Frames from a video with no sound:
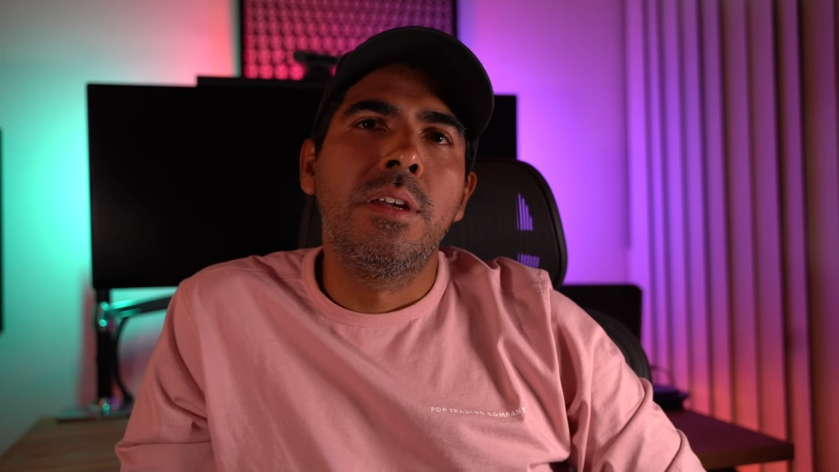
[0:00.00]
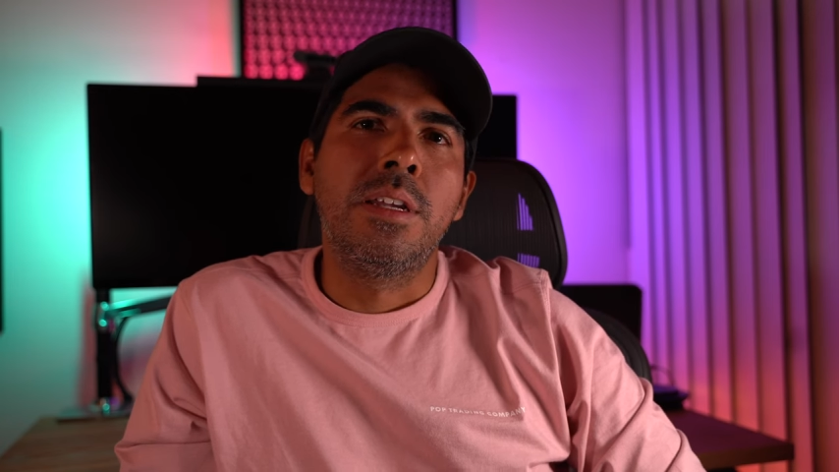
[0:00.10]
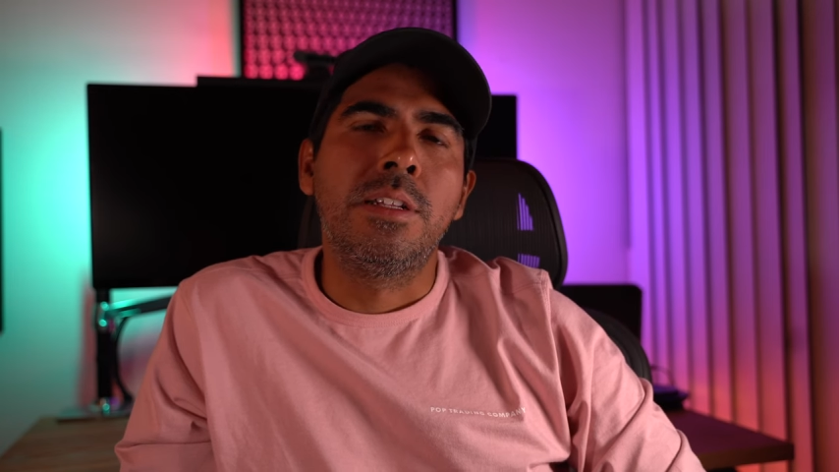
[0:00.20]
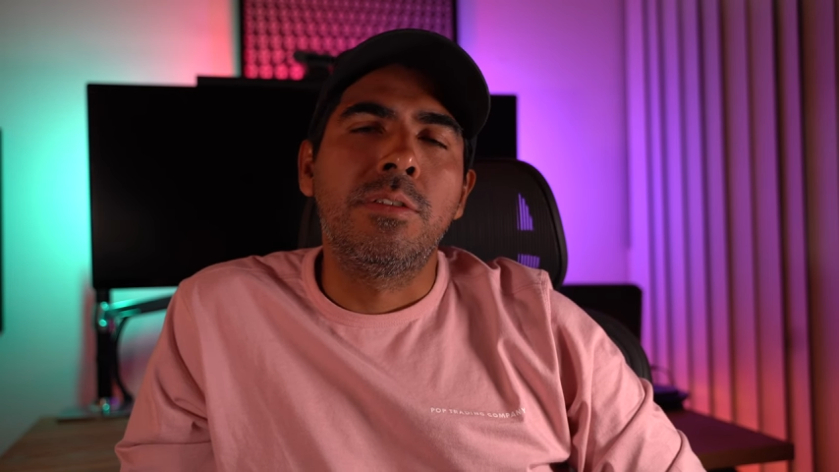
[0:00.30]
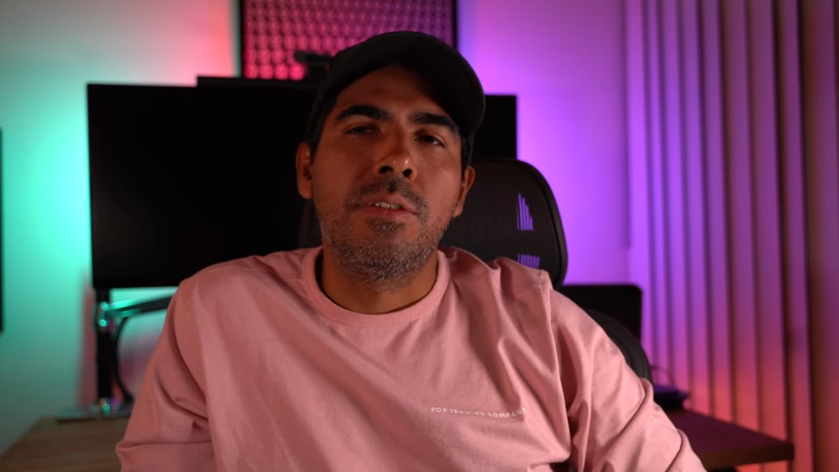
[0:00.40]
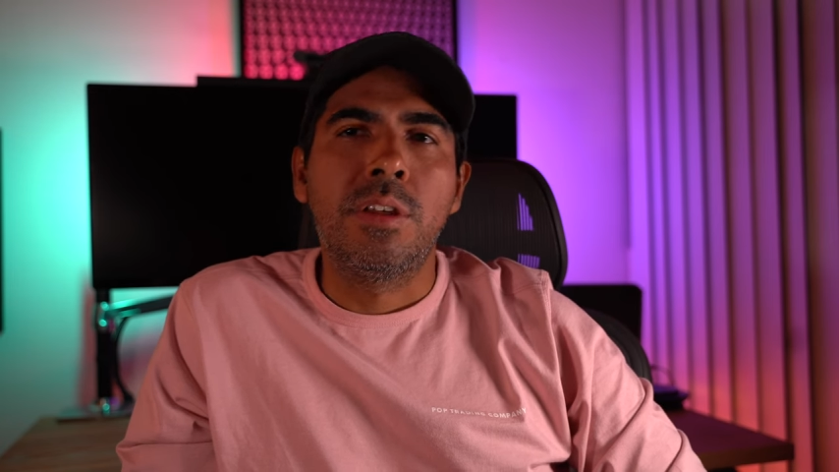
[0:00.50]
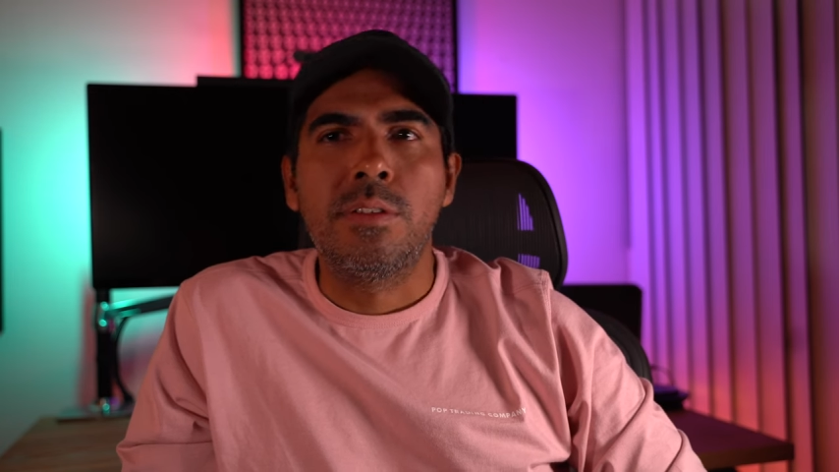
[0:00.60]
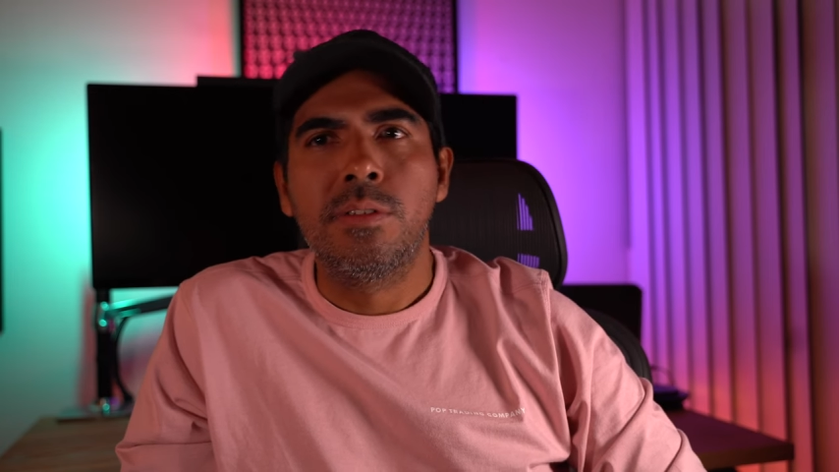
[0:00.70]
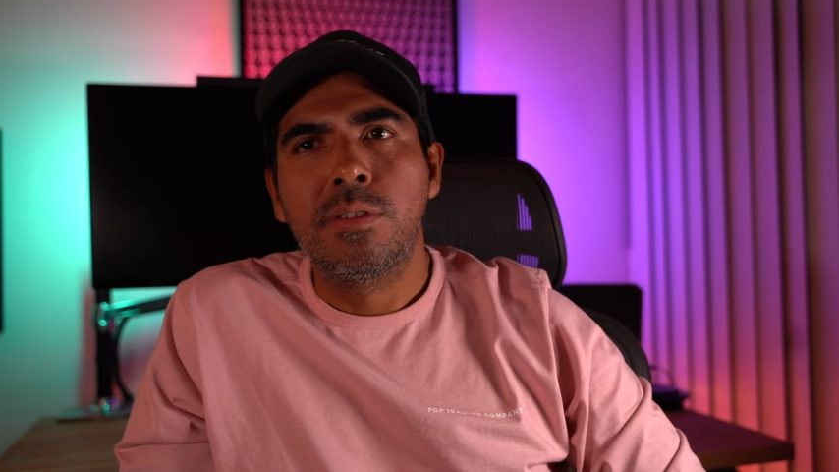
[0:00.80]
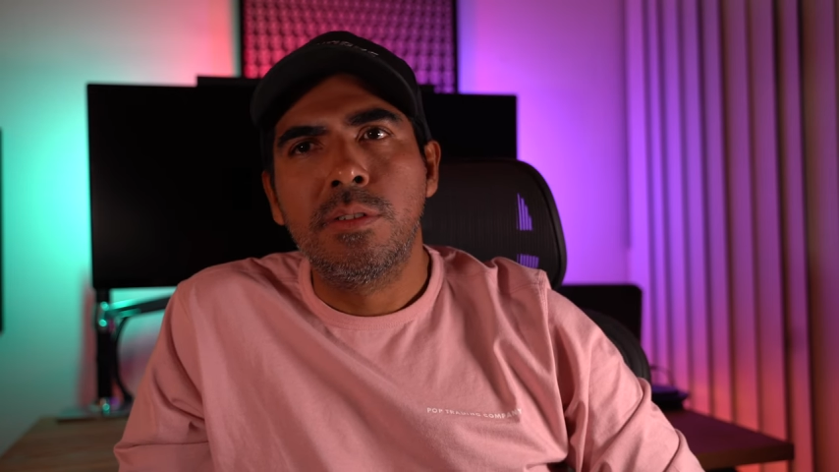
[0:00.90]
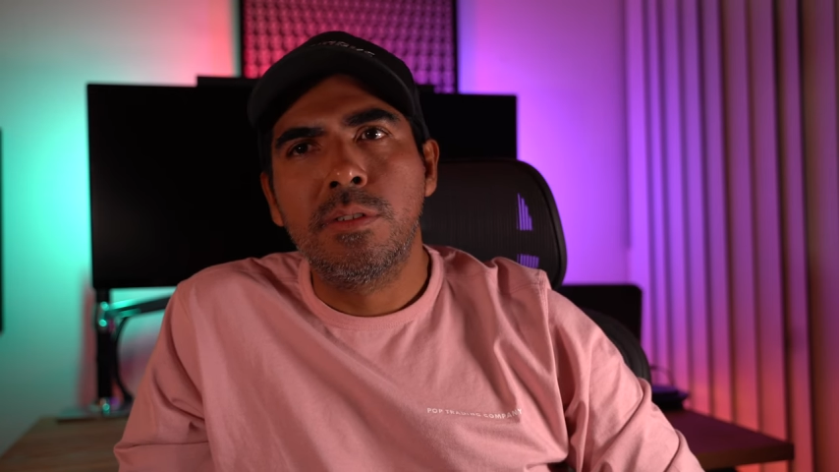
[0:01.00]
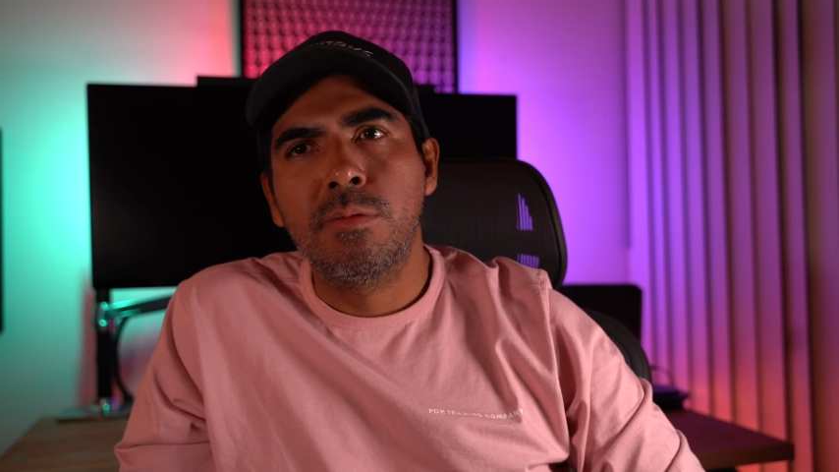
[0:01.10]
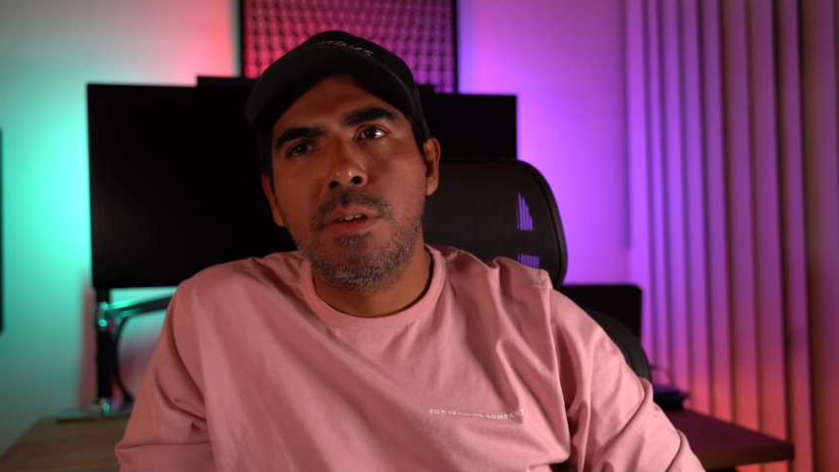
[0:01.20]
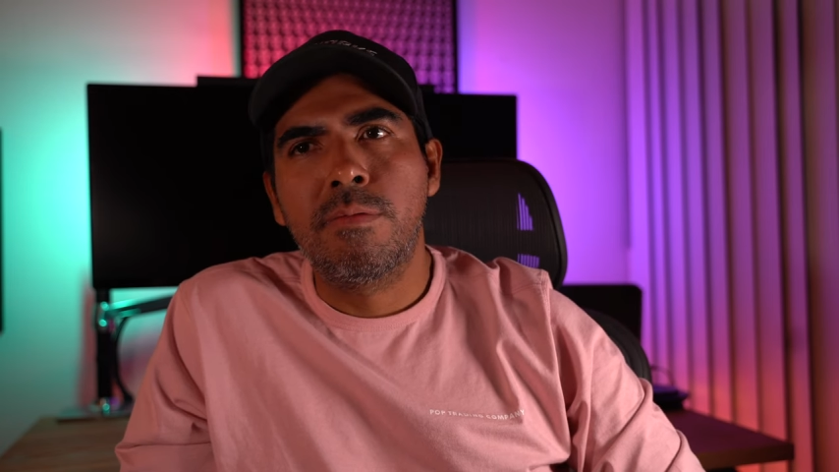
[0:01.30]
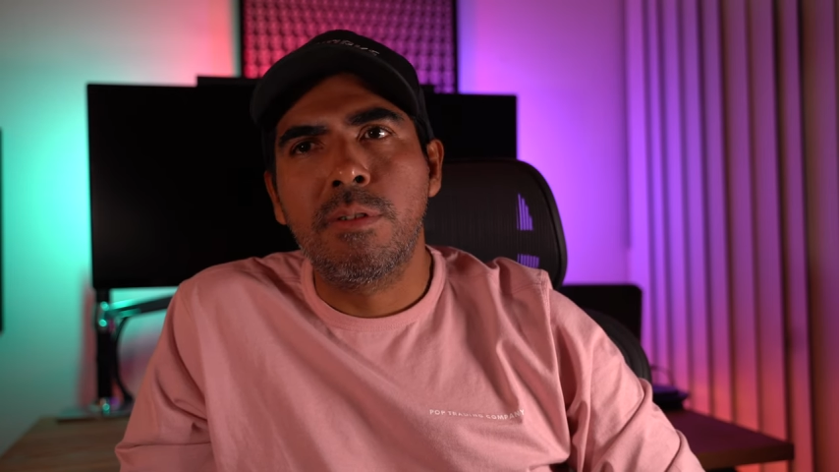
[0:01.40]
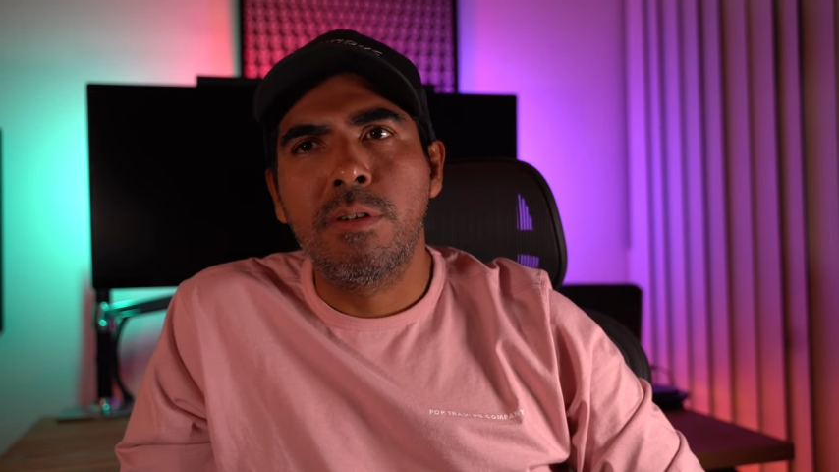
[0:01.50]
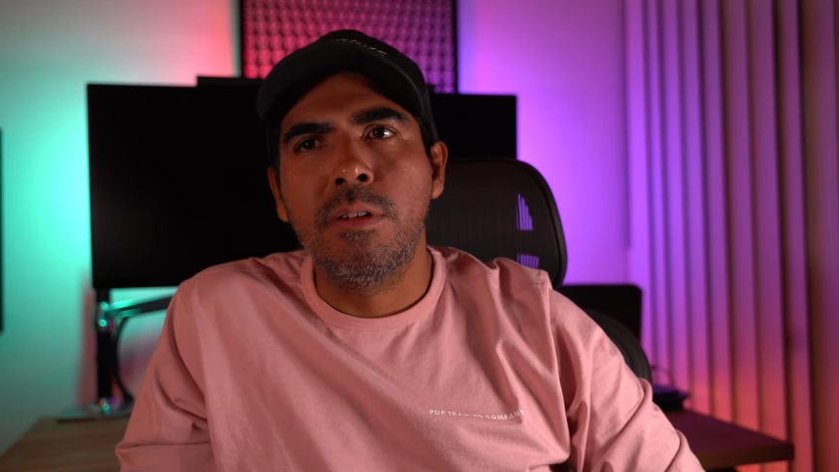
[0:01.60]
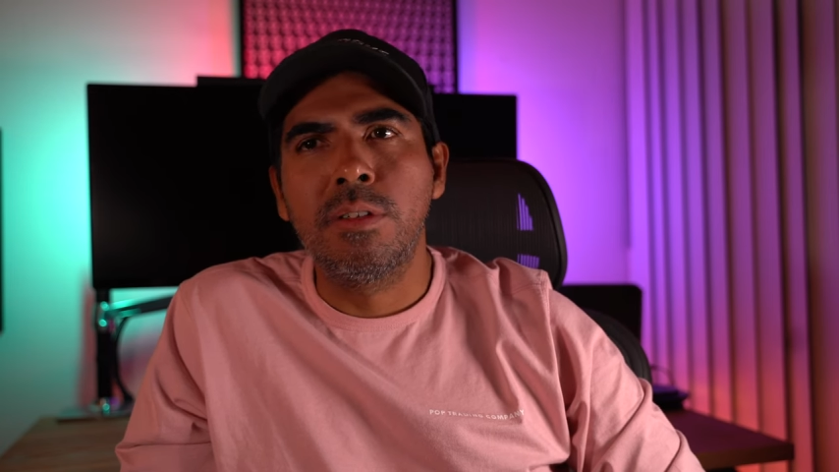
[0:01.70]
into another Zwift world,